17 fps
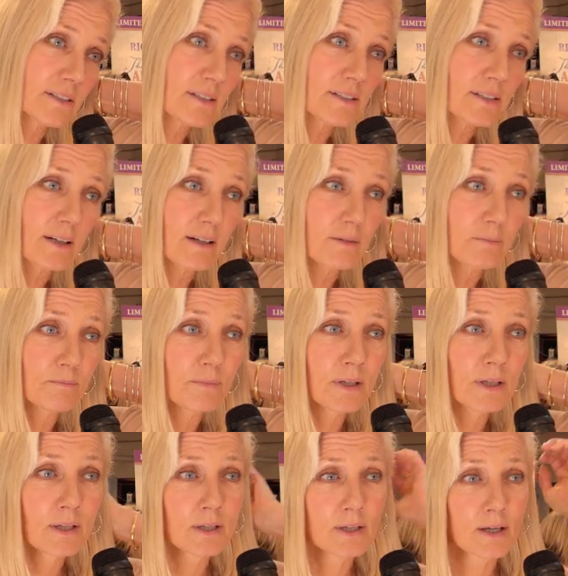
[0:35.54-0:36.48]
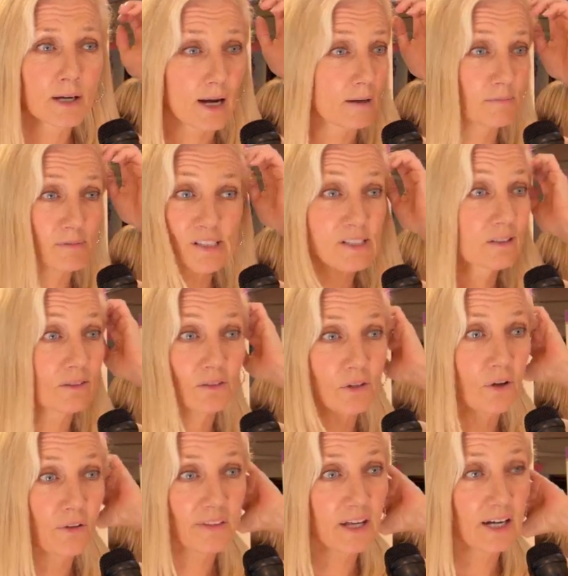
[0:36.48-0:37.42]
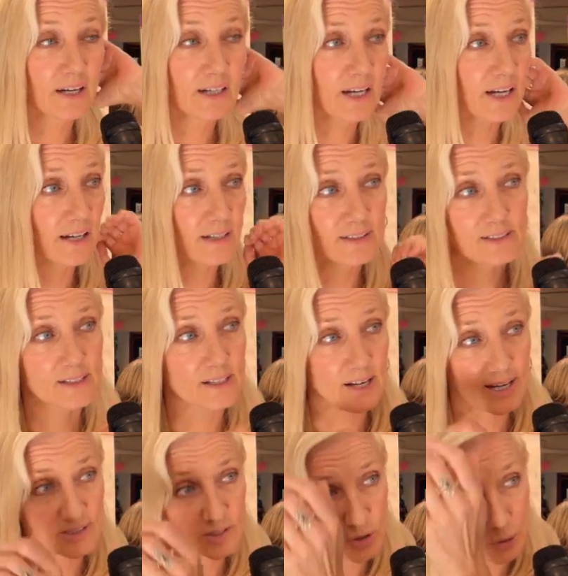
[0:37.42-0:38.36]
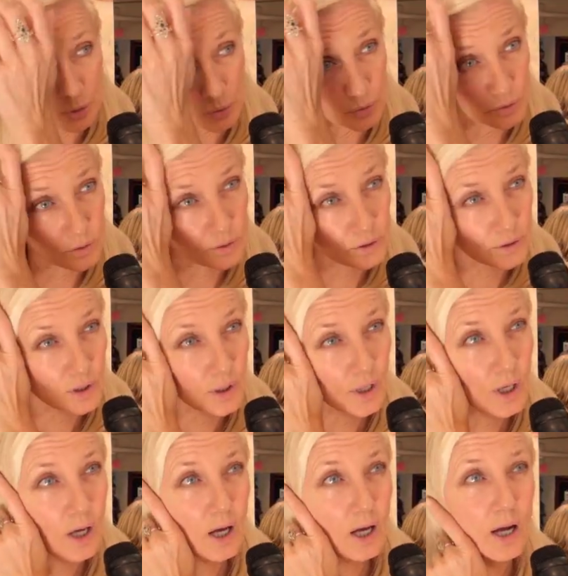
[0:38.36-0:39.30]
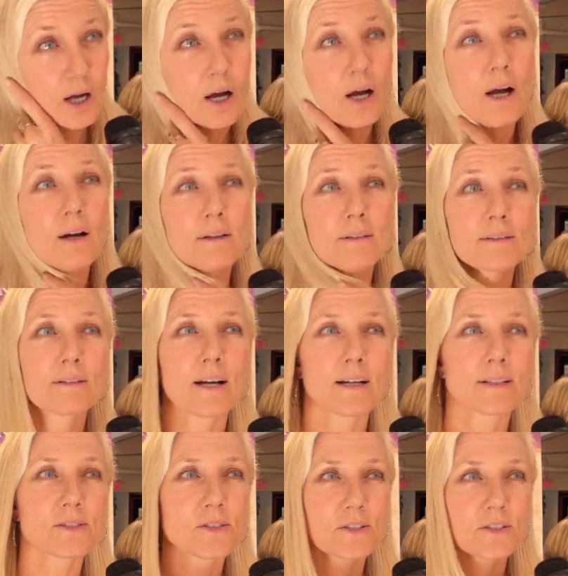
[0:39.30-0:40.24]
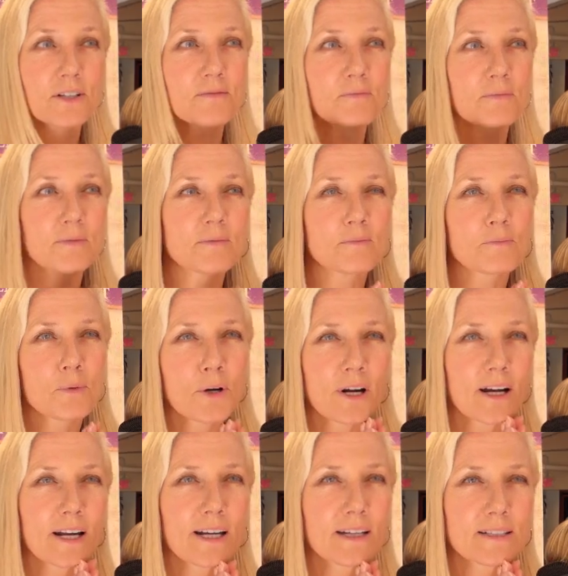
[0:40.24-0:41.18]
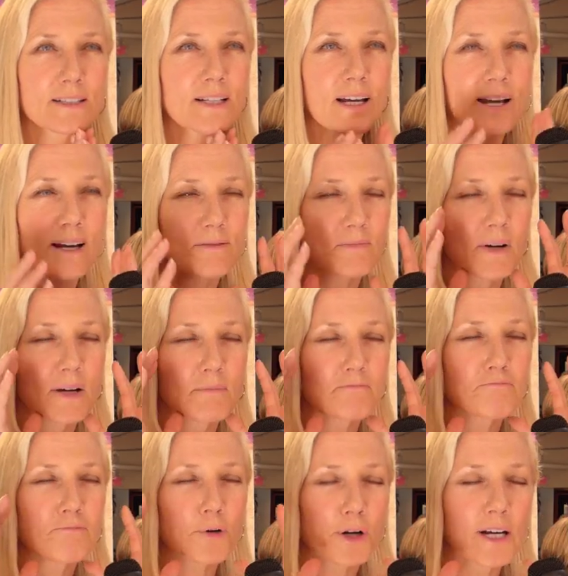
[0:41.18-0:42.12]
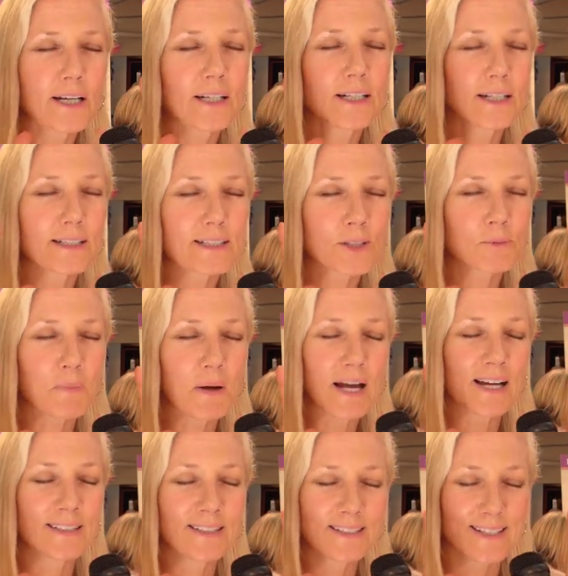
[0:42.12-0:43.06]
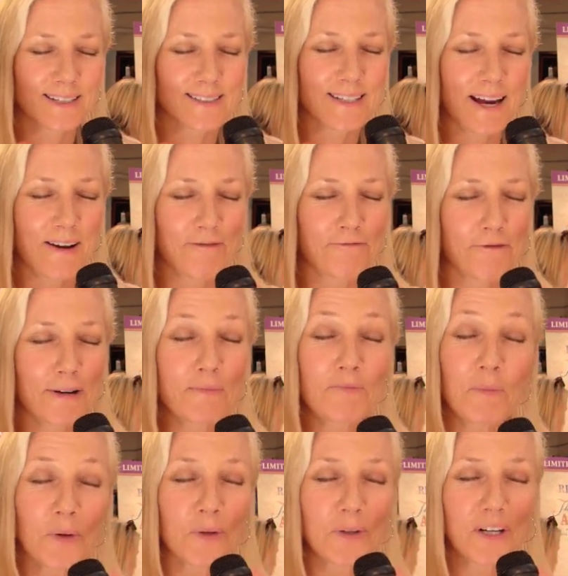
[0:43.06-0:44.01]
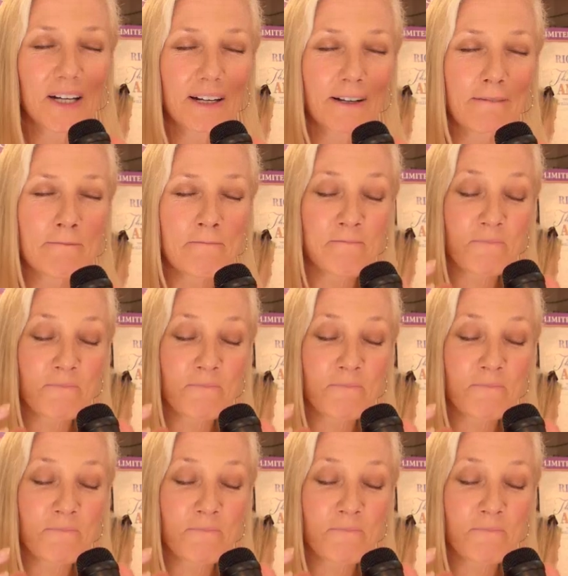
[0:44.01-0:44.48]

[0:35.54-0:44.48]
It's I'm still not there yet at all. I sort of pray to have my brain expanded every morning.